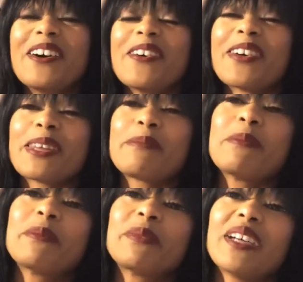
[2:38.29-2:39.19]
or the
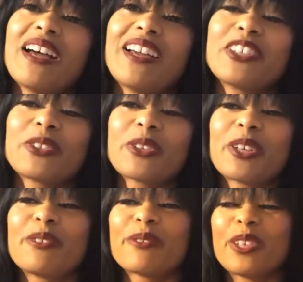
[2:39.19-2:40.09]
people behind you or
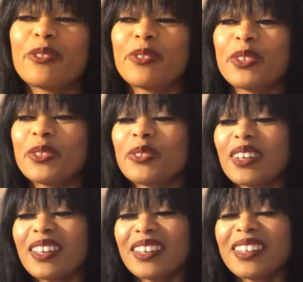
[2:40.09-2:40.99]
in front of you,
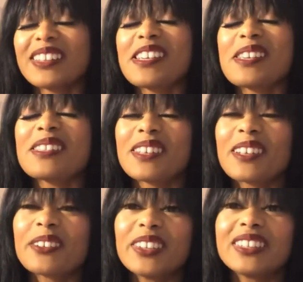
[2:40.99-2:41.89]
they're
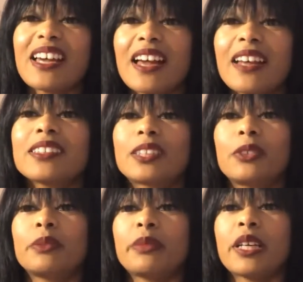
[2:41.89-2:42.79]
going to ask
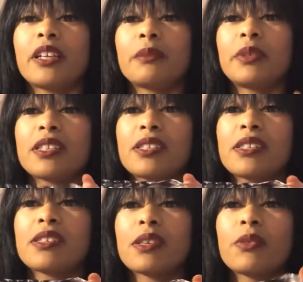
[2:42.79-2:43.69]
you about it because it's
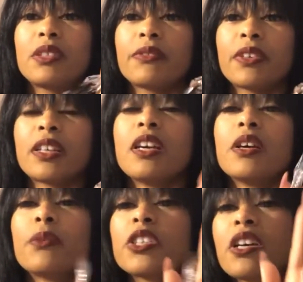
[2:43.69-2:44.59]
so different,
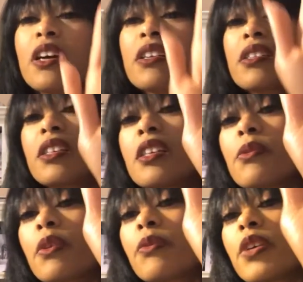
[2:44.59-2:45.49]
which honestly is
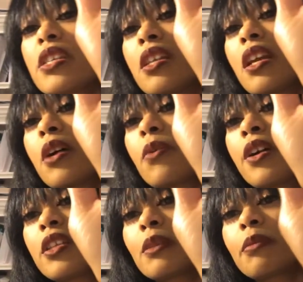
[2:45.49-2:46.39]
one reason that I
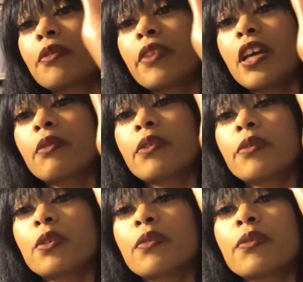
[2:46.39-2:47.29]
wanted to provide a
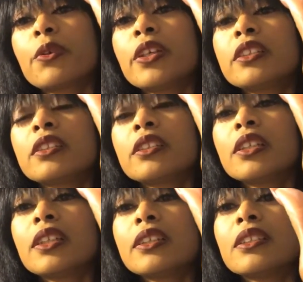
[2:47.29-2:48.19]
review for it
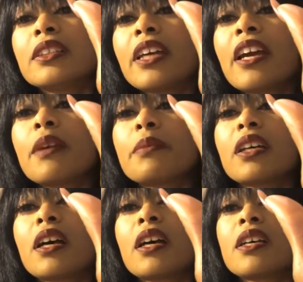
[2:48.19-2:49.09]
today,
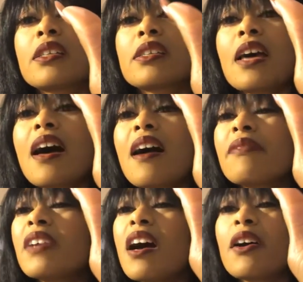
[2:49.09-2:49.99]
because I've
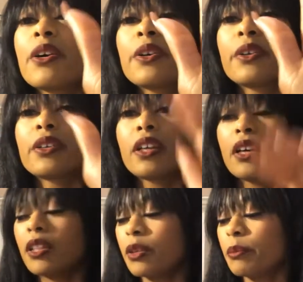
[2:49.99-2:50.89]
not heard
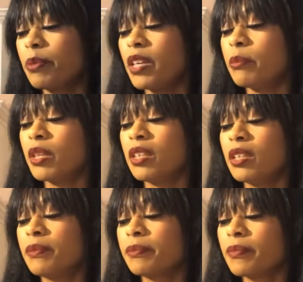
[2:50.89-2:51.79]
other penmen
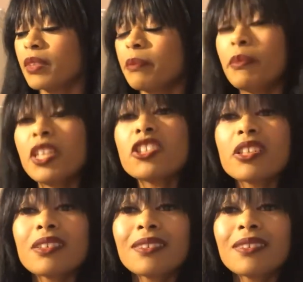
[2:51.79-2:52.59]
mention